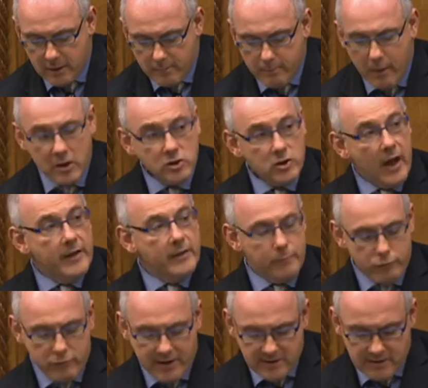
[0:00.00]
much like the
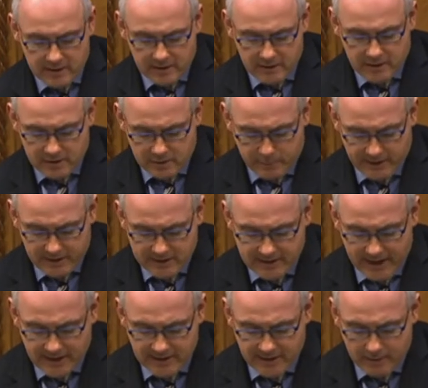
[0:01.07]
precedent that's been
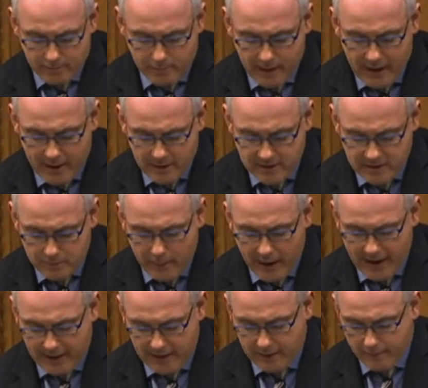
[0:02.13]
set in
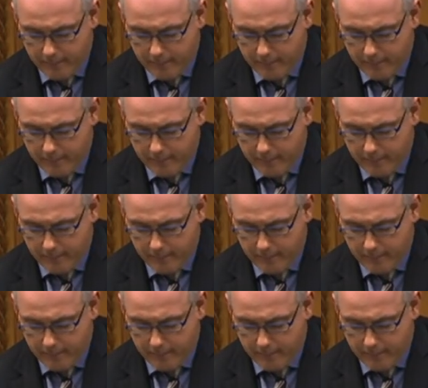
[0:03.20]
Spain.